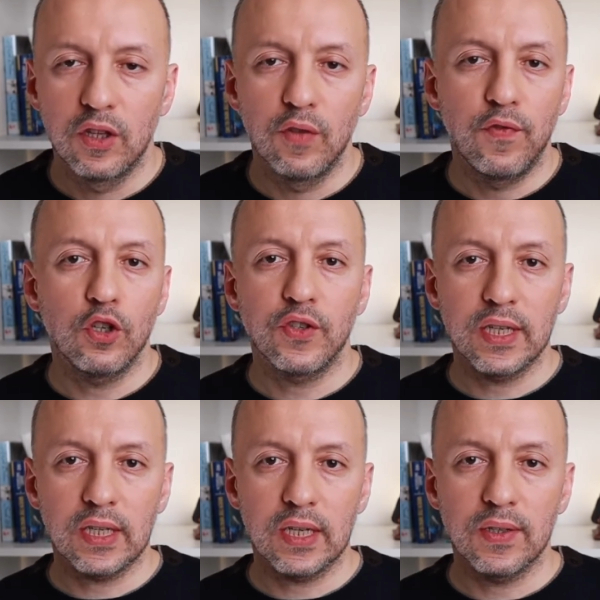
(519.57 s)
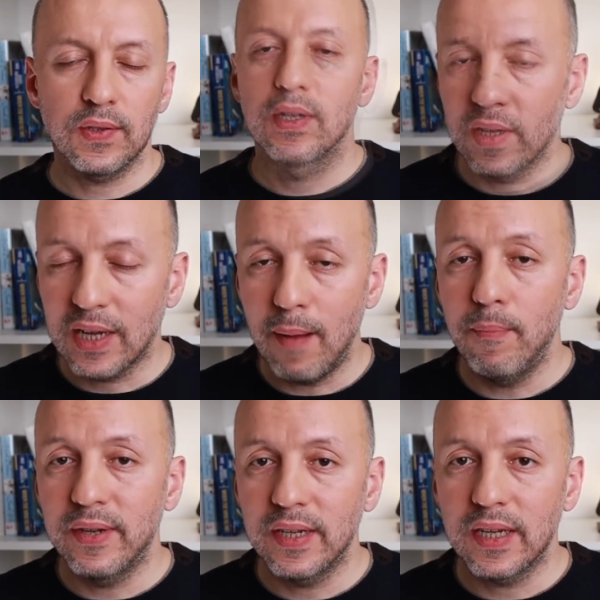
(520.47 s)
The first thing is the
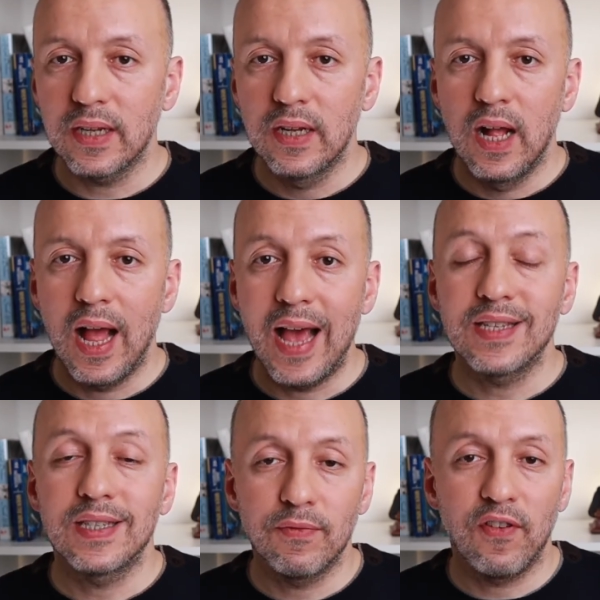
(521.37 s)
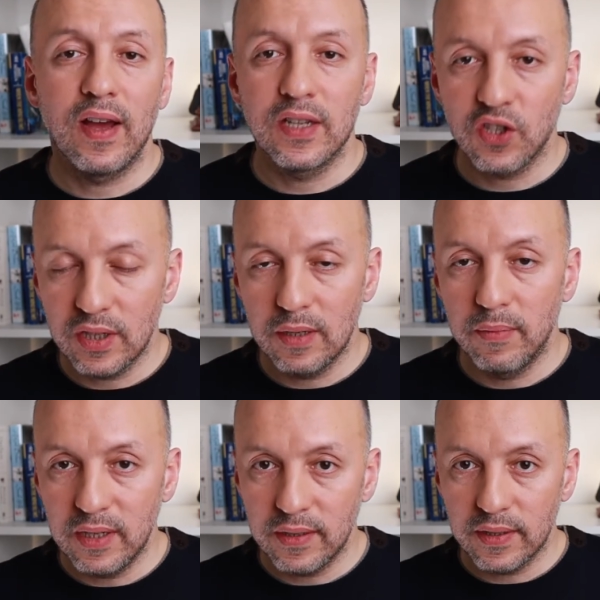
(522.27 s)
company has the financial
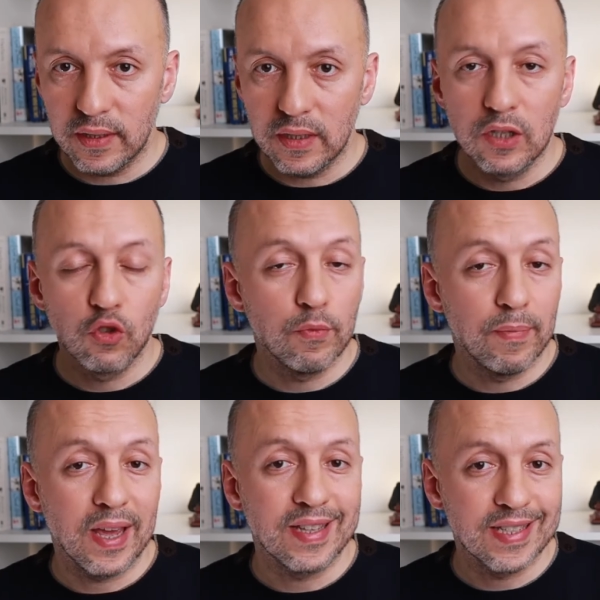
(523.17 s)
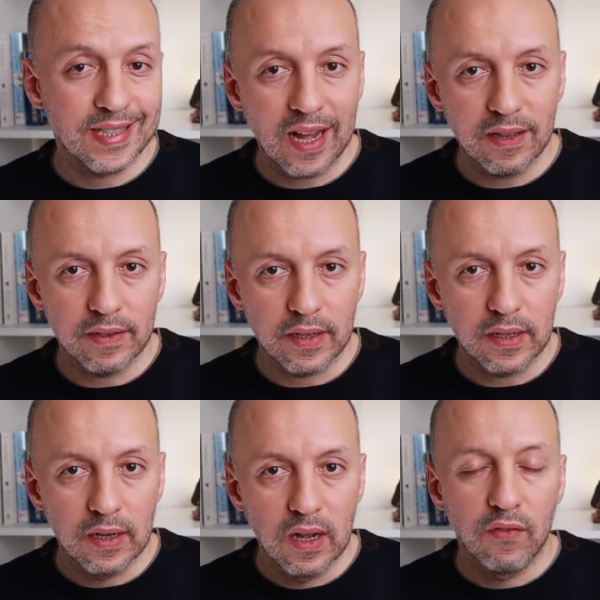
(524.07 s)
ability to pay the
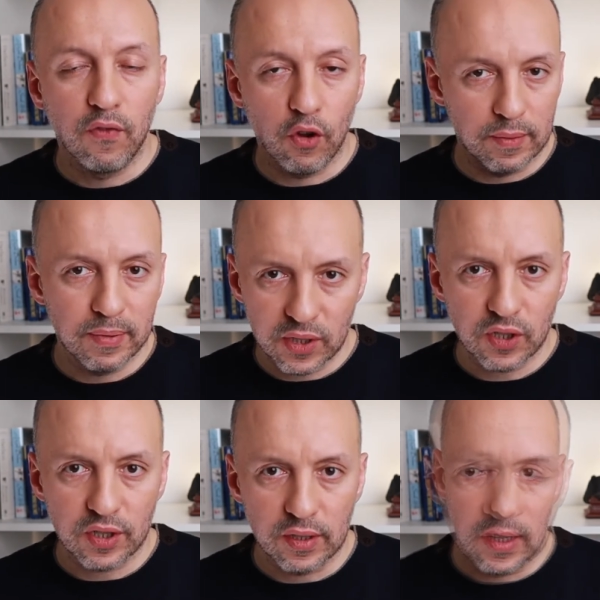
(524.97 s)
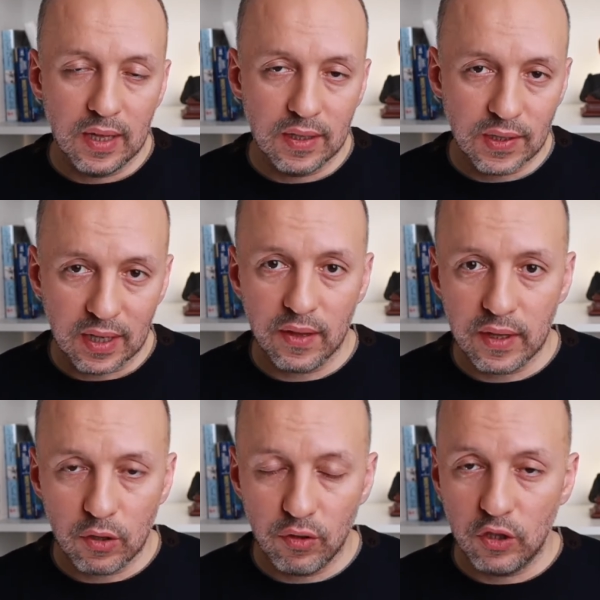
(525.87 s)
salary for the position. And the second
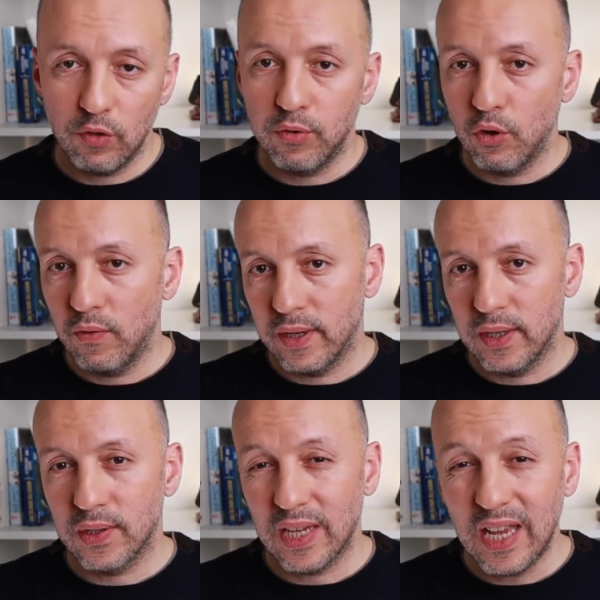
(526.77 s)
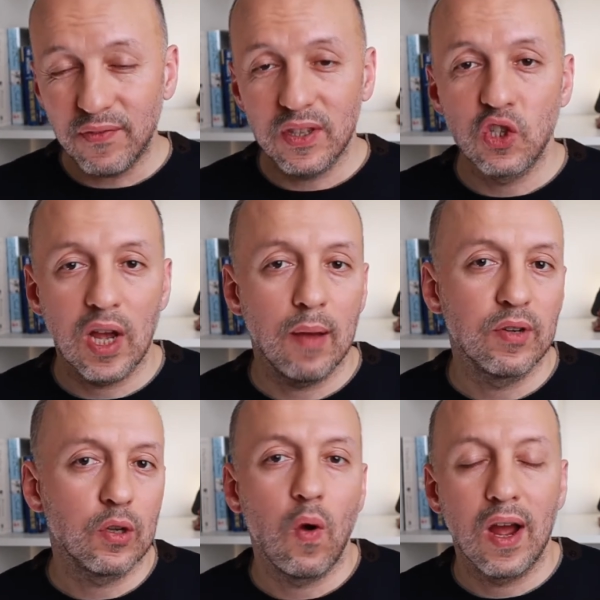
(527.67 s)
thing you need to prove is if the job
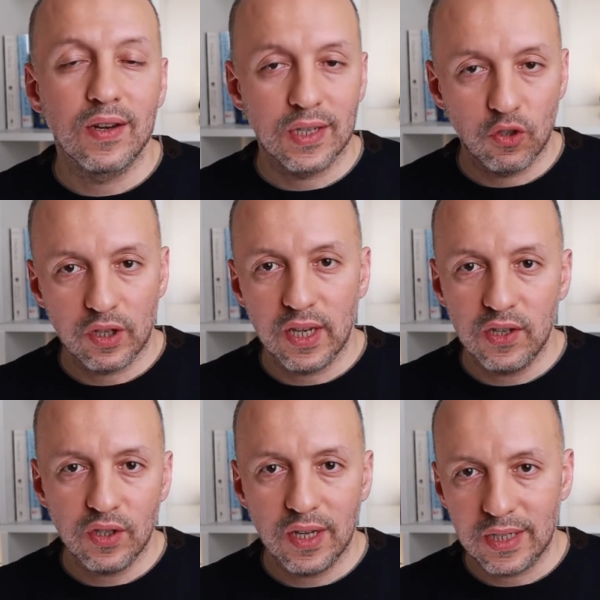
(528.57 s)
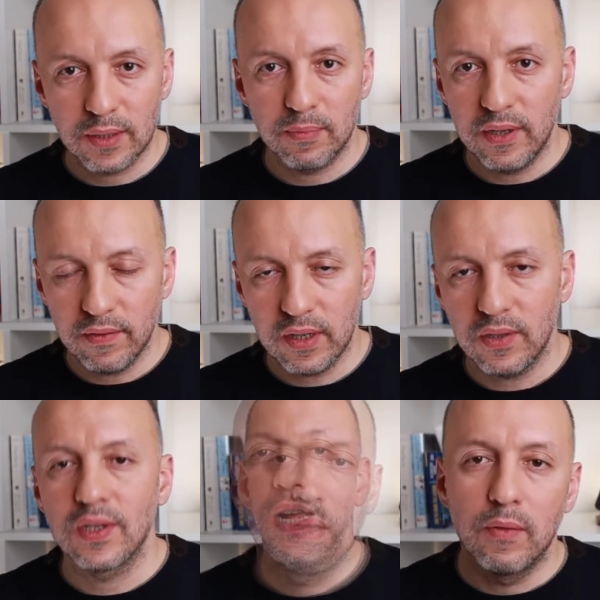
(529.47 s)
requires education and
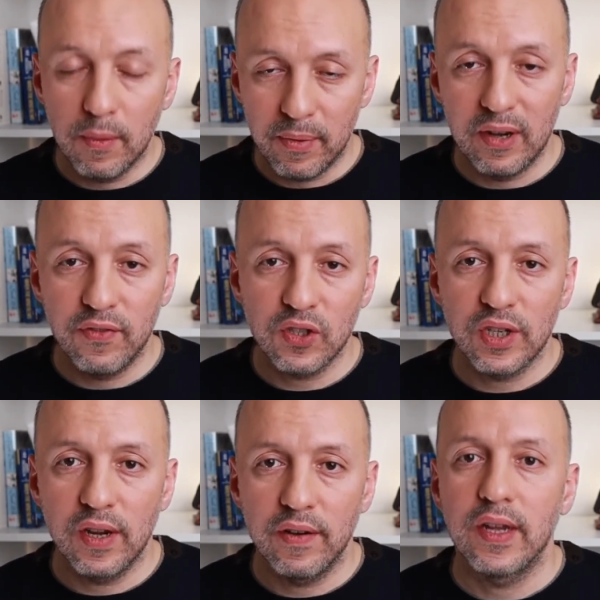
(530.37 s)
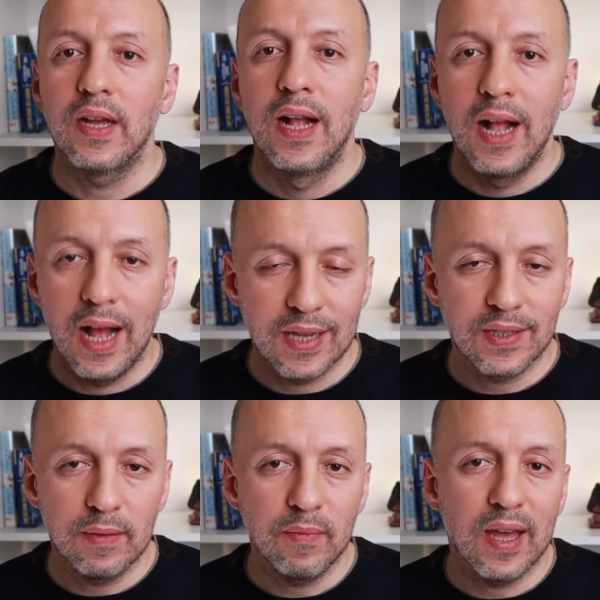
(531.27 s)
experience, the beneficiary
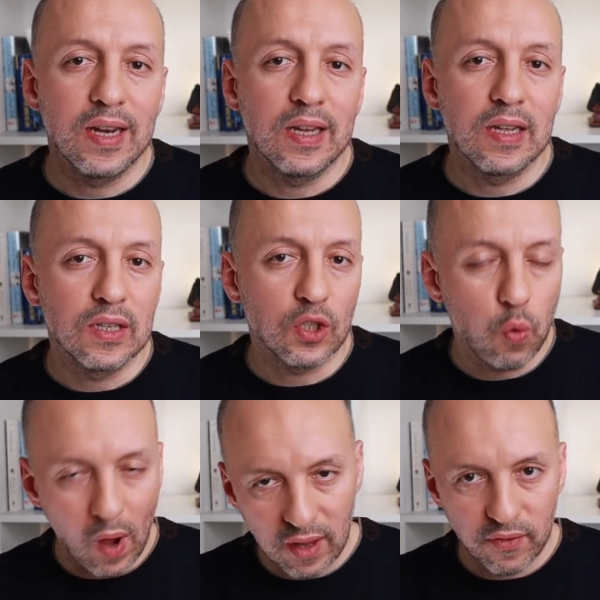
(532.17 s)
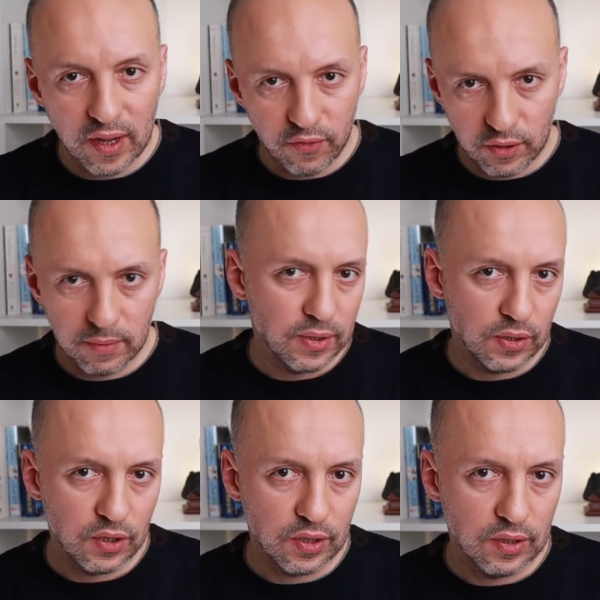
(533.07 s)
has them and is qualified for the
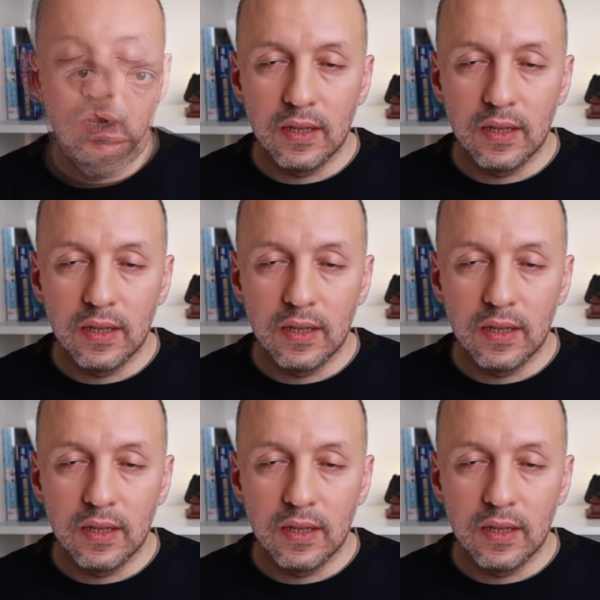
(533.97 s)
position.